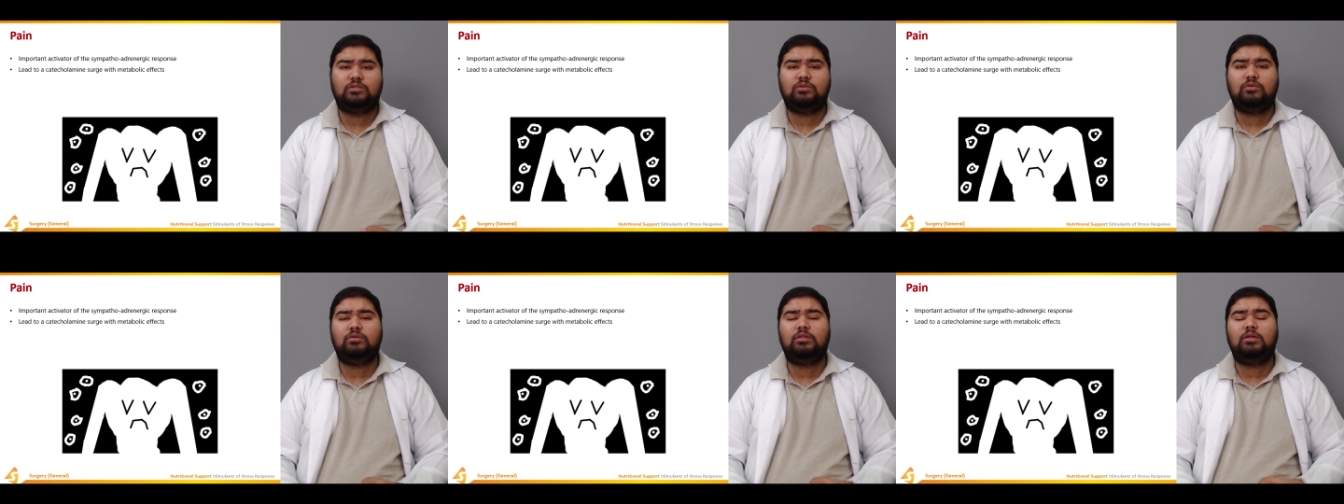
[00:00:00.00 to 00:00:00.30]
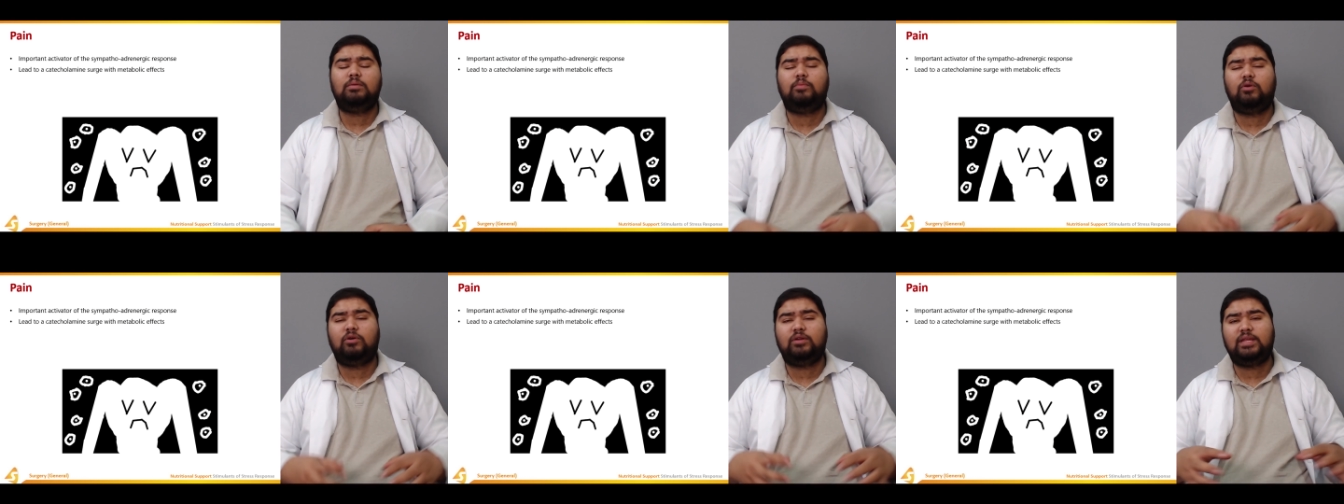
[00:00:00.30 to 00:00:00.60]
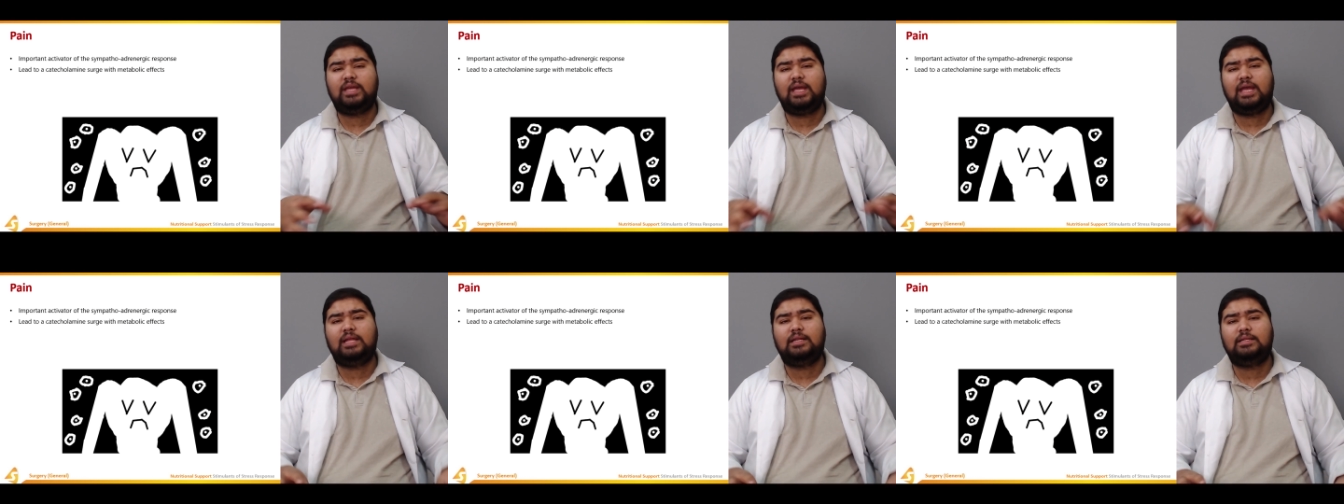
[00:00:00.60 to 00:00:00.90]
So the
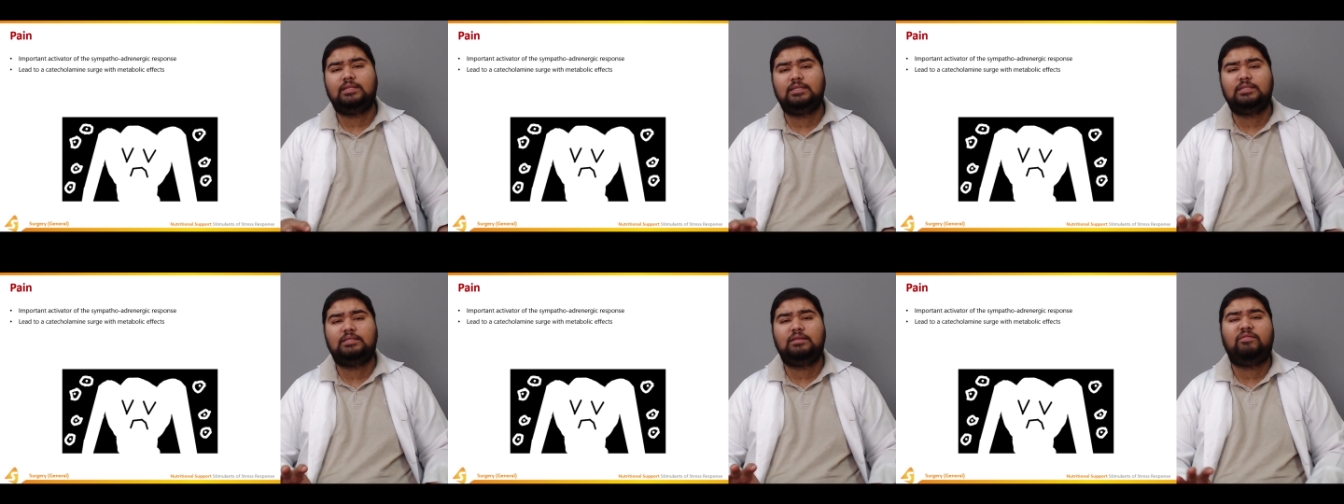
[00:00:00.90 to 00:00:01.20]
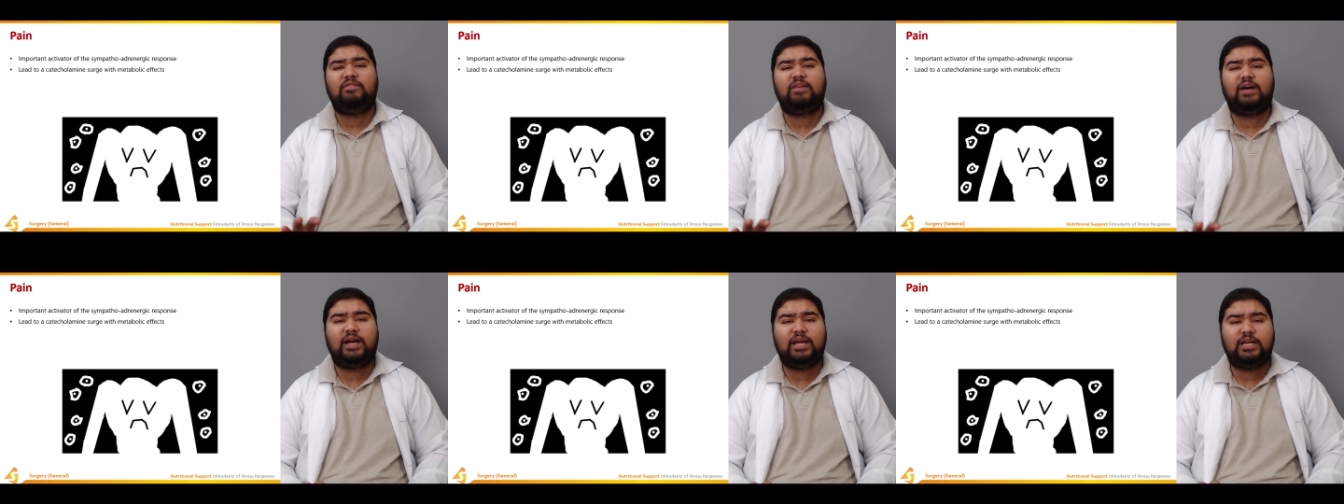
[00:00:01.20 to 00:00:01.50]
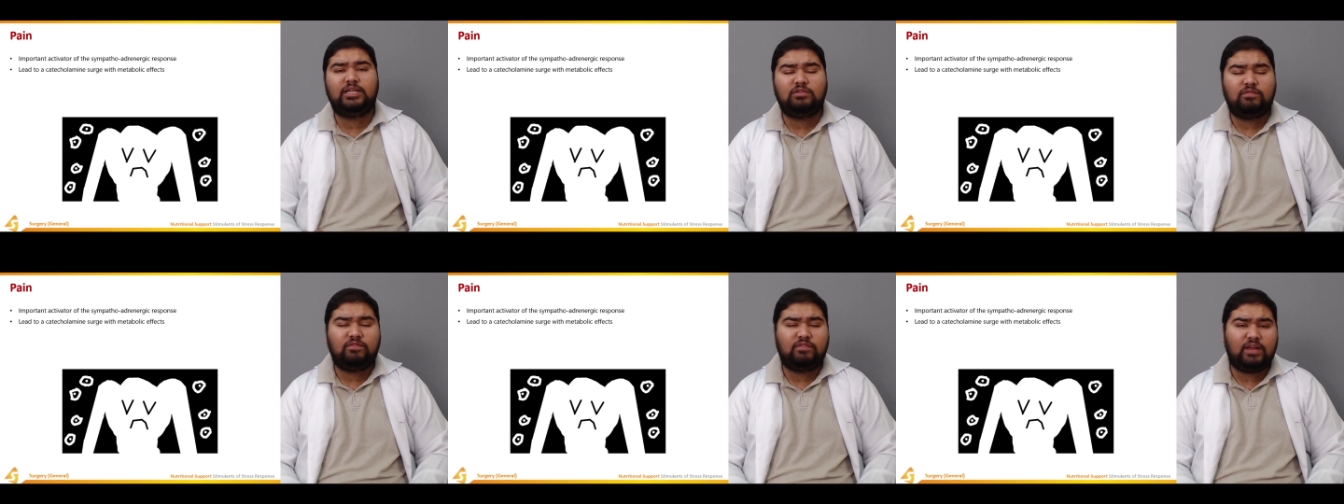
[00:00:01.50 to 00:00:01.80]
body enters the
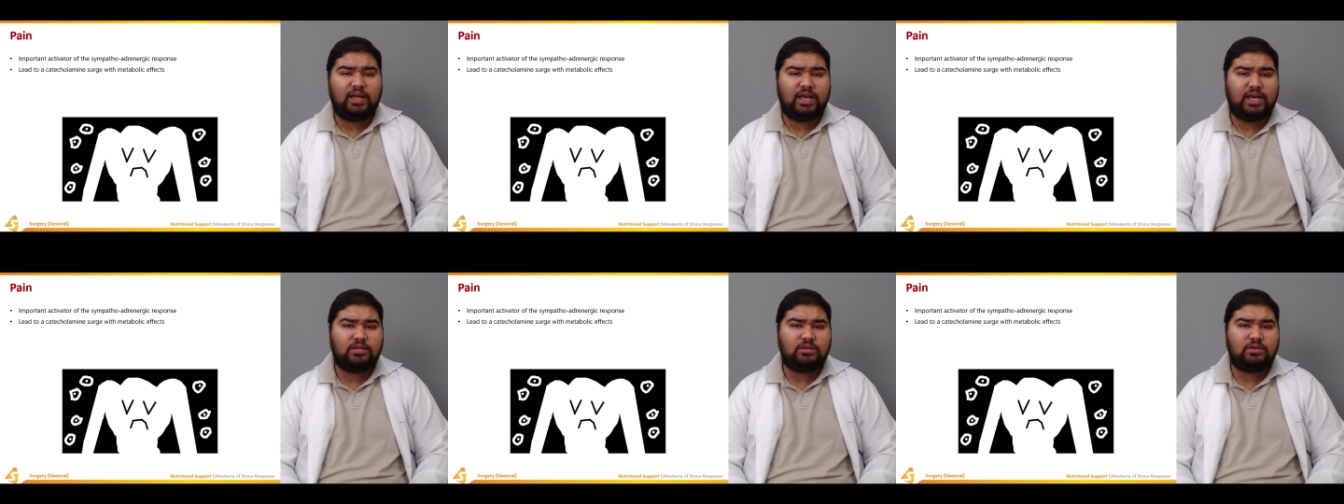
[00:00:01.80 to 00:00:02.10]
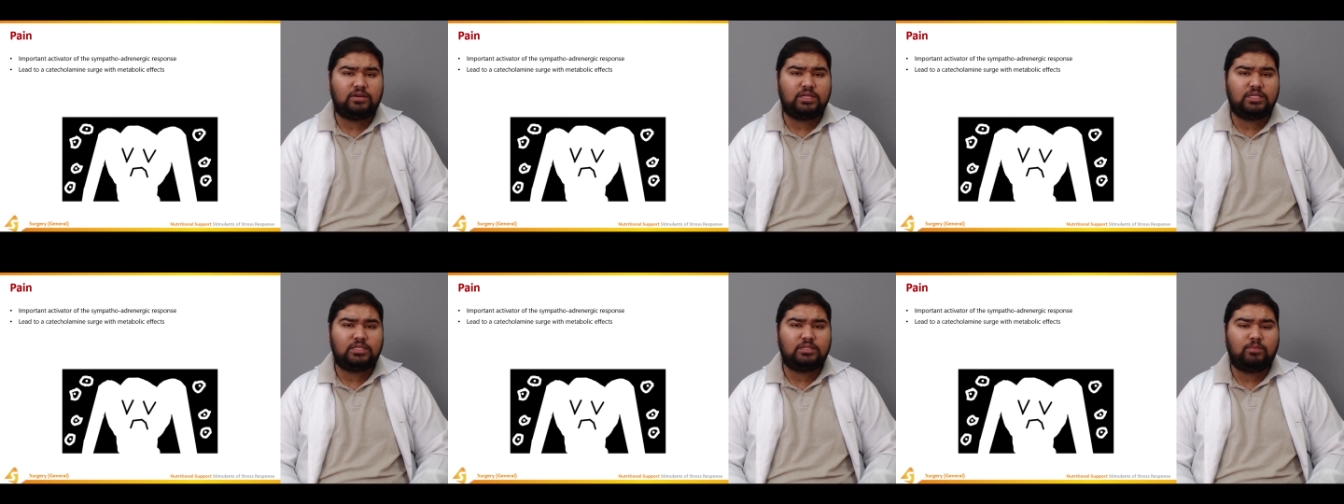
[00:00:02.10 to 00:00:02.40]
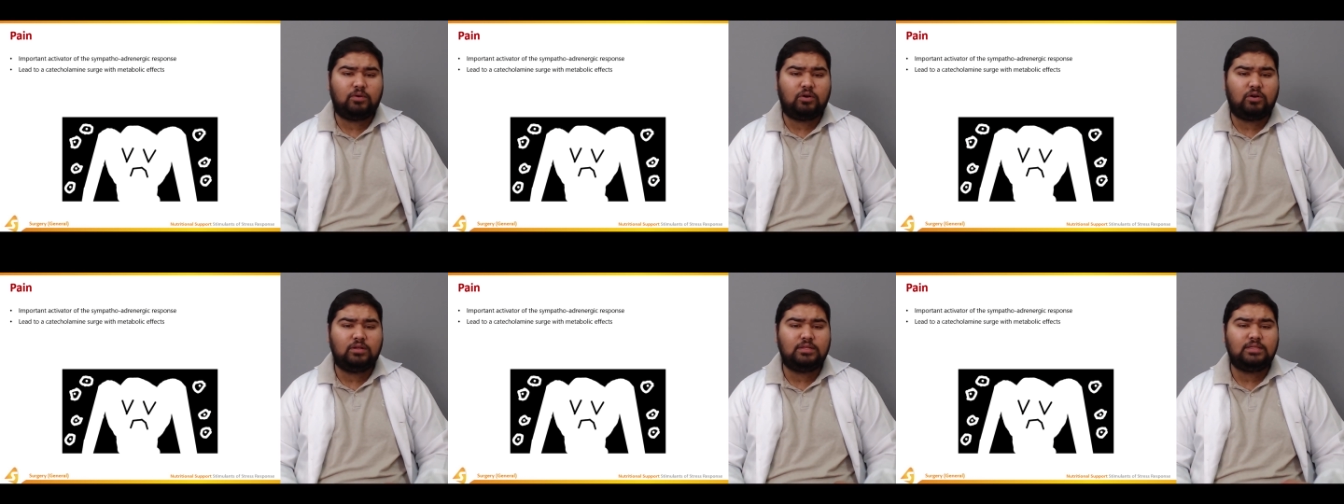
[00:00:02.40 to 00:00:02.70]
fight or flight
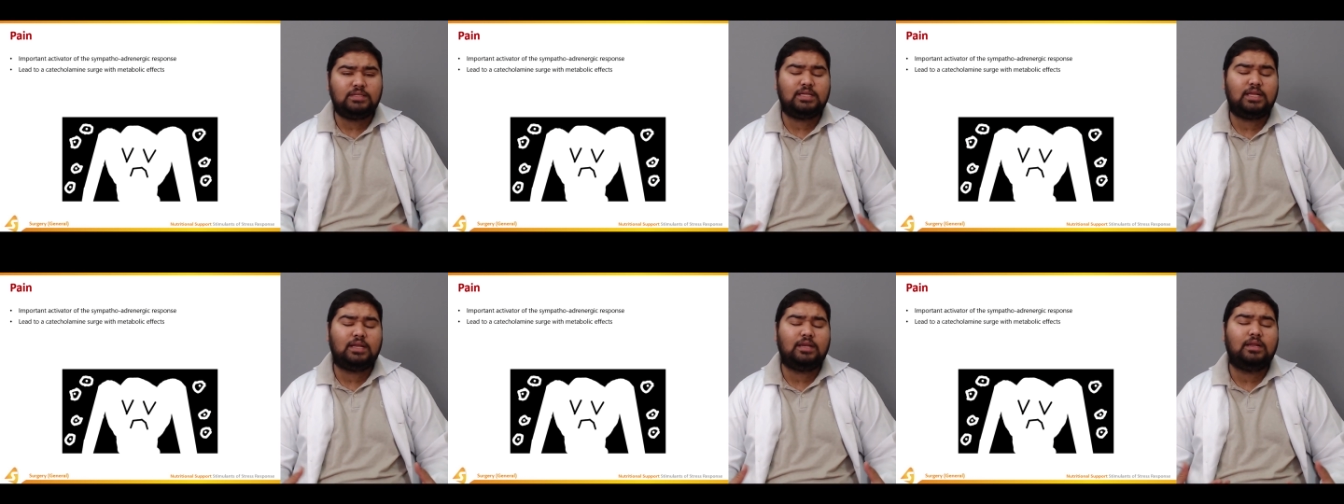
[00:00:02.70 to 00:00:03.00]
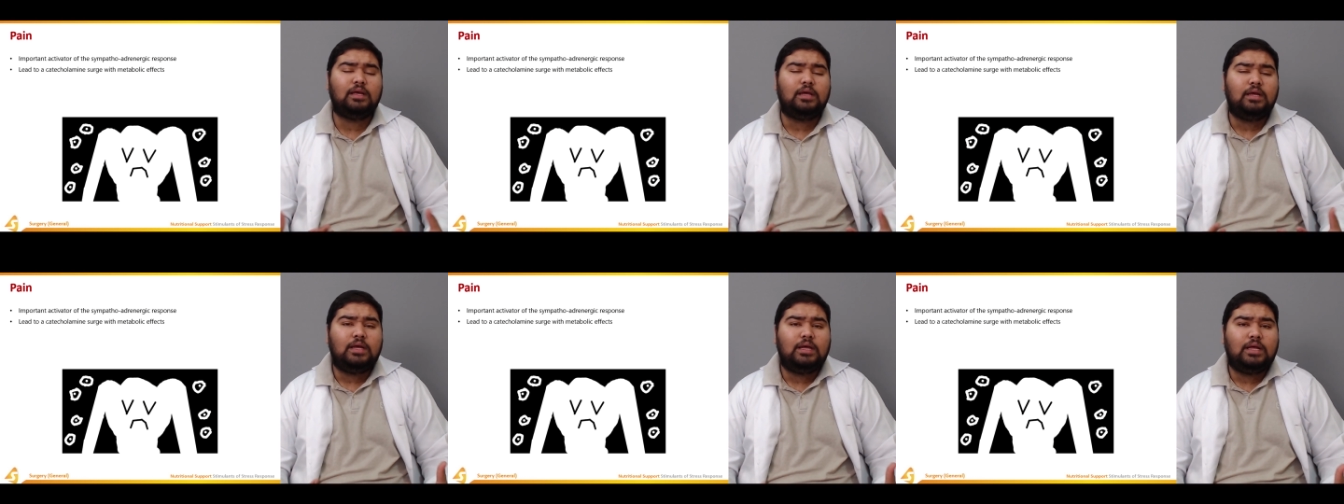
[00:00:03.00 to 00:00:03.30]
response and